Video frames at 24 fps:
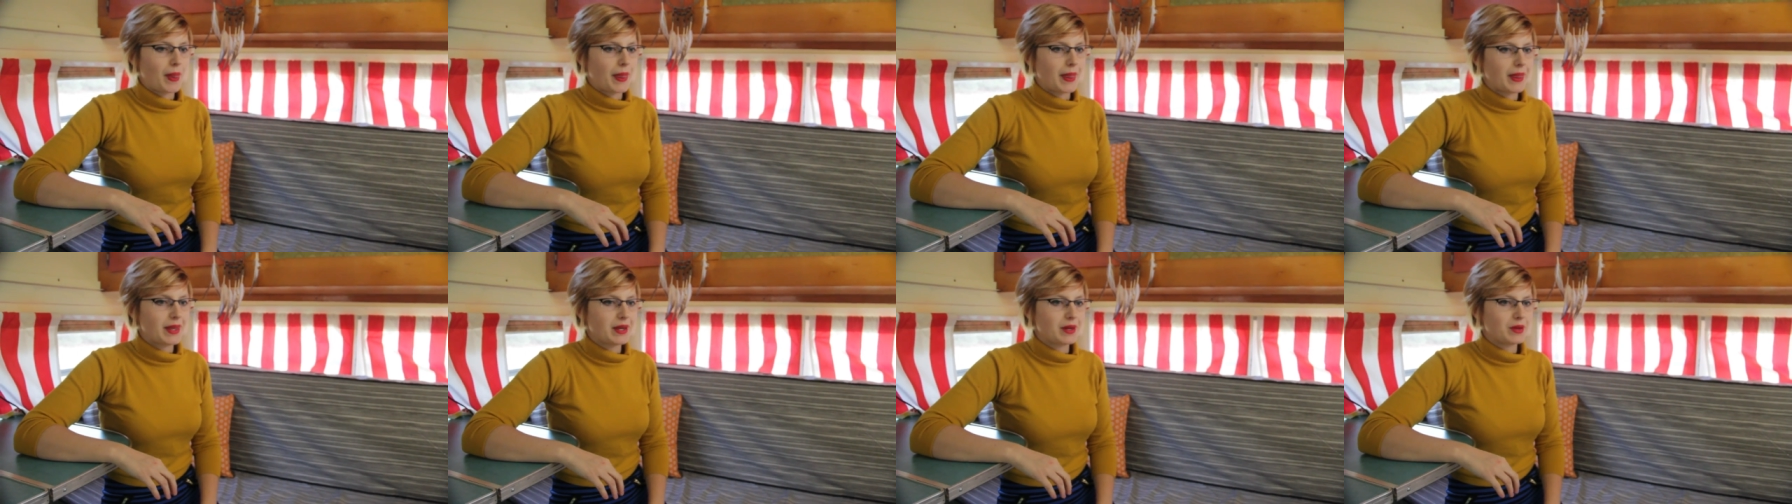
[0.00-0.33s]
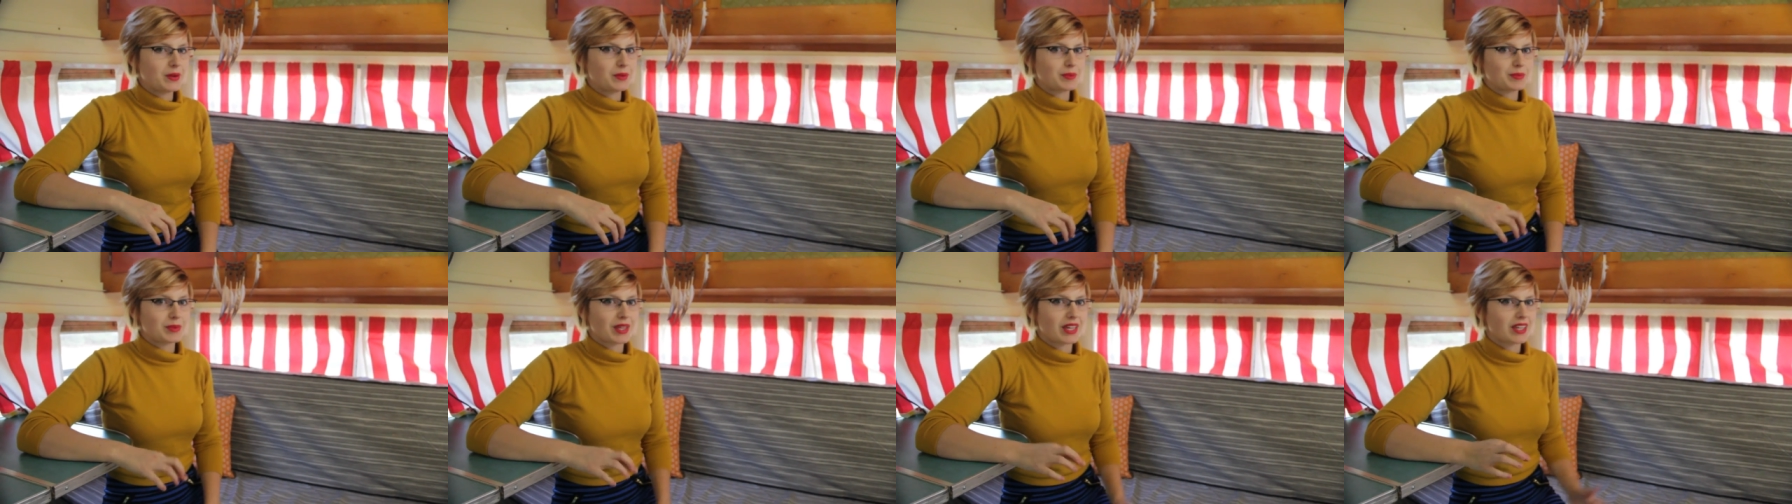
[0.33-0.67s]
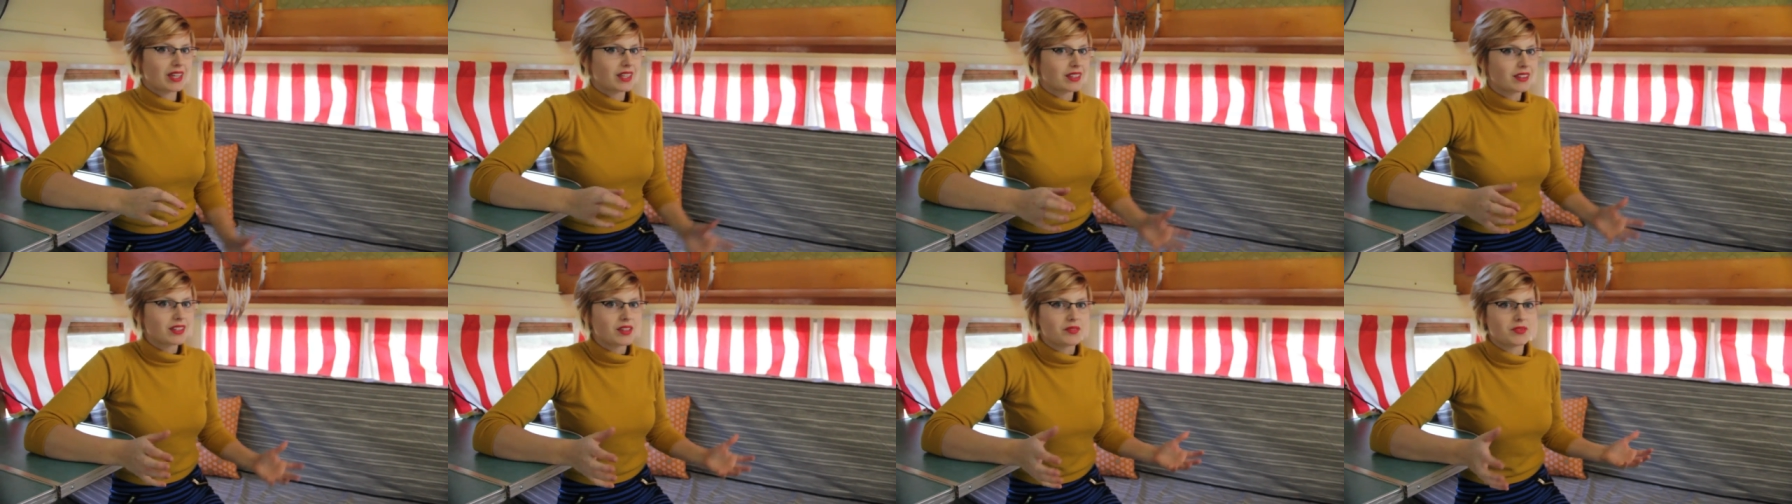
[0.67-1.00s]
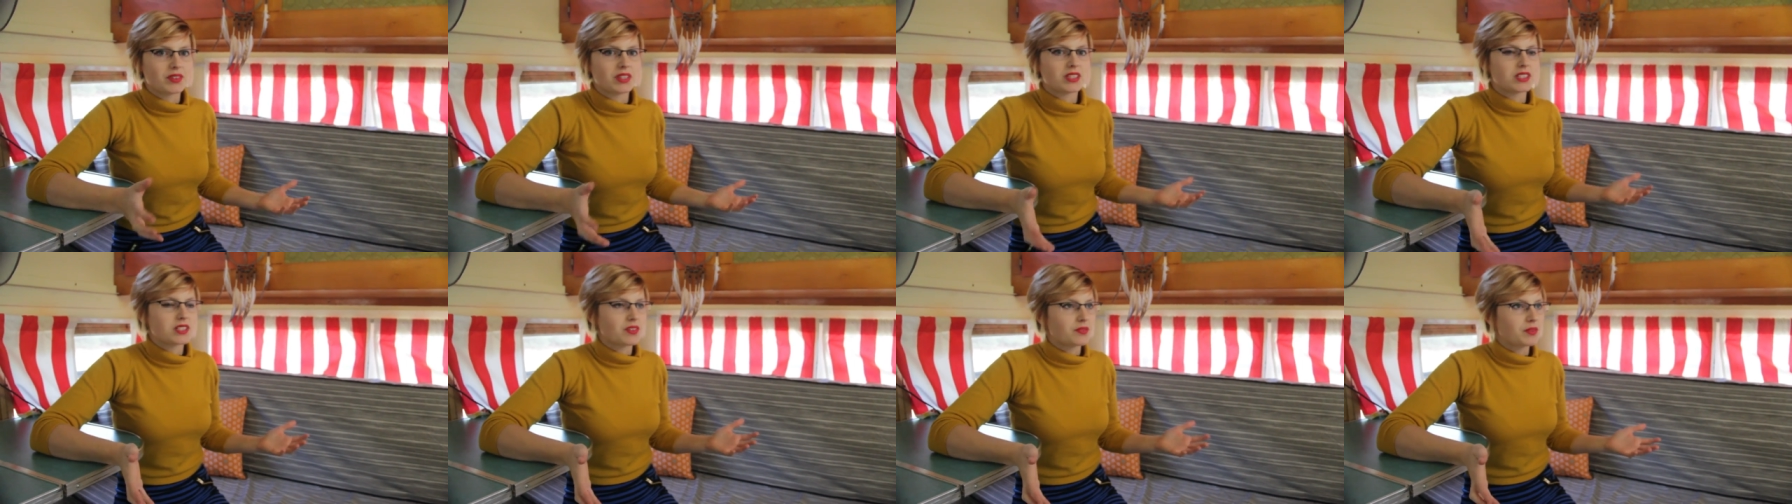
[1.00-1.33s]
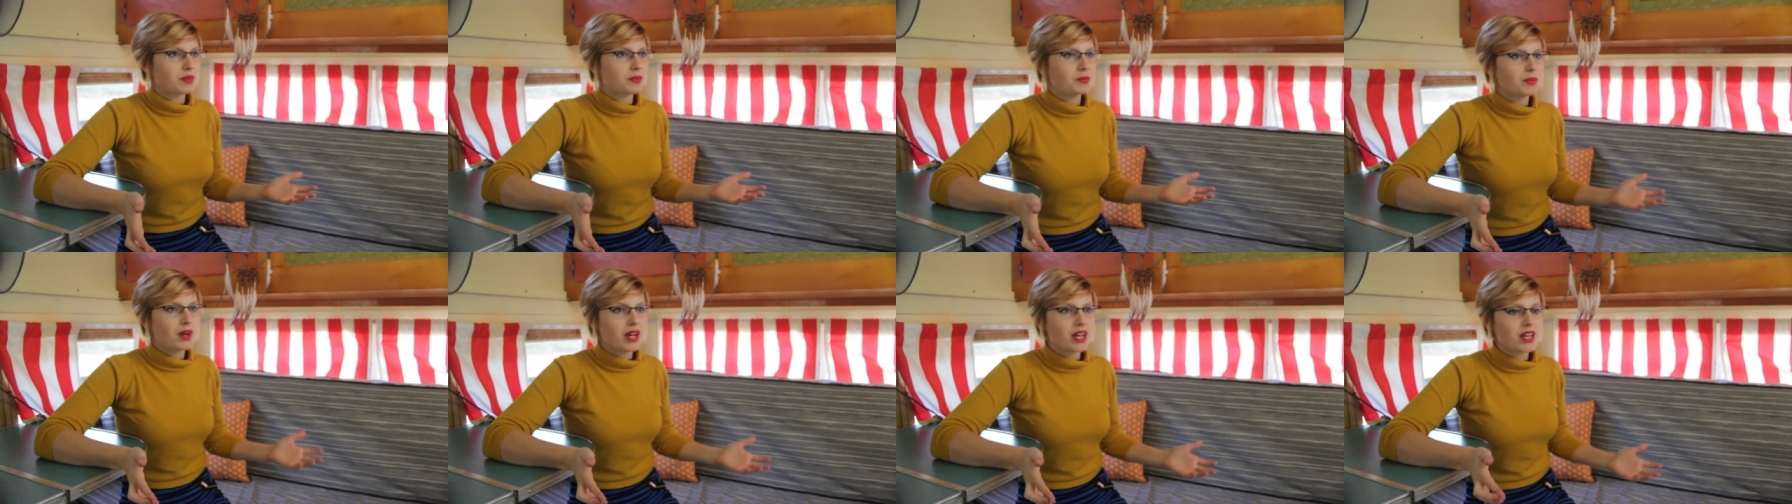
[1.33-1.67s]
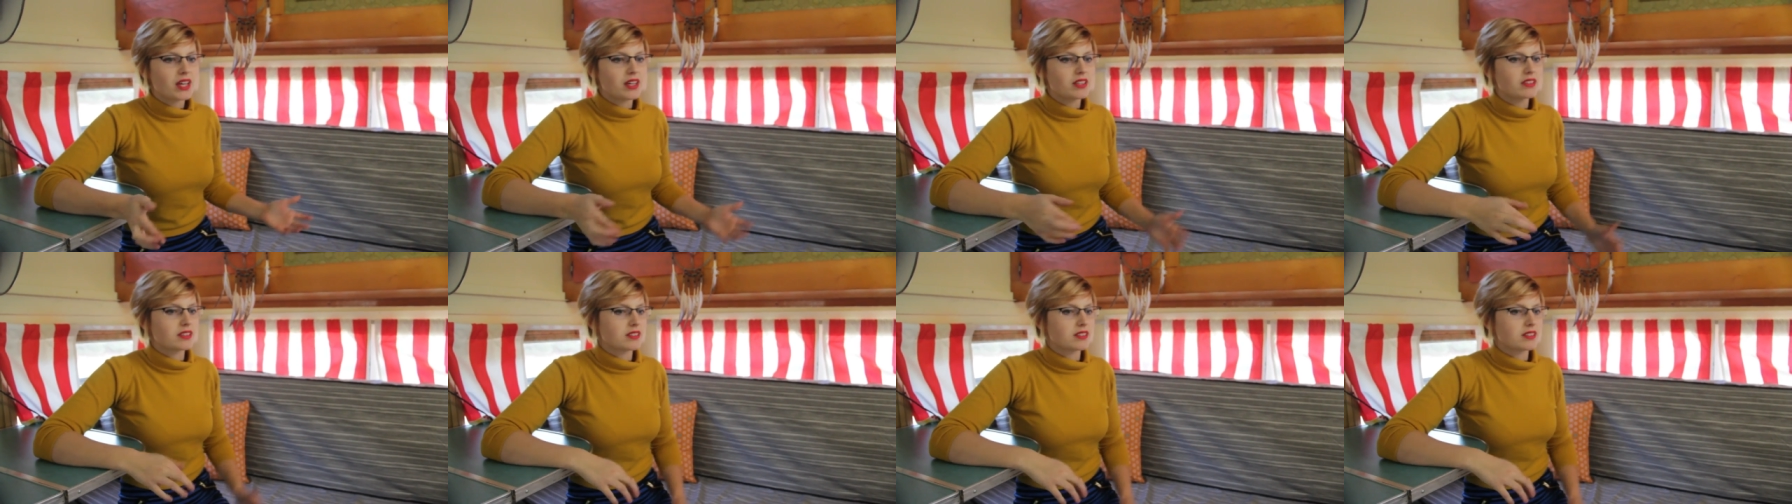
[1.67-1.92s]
you know, they can live in a different way.